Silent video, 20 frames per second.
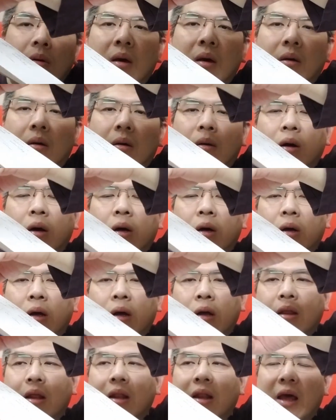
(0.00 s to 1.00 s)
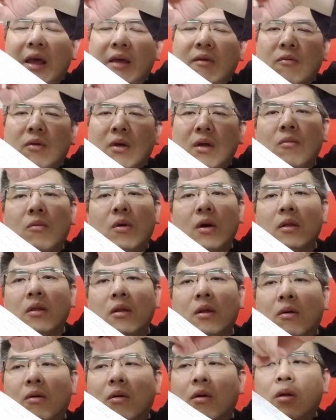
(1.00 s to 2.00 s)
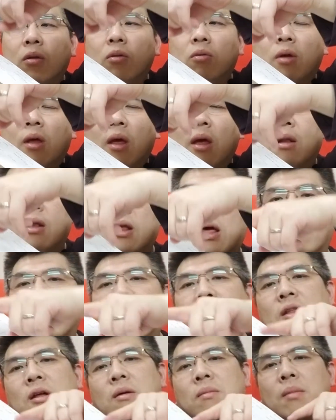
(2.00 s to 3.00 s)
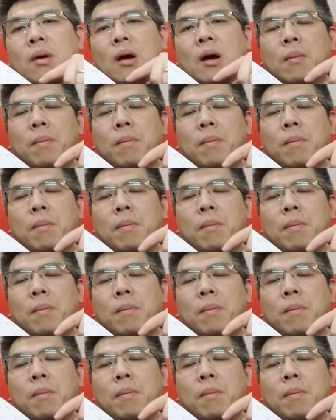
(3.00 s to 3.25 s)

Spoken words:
or the lightweight one, or you can have some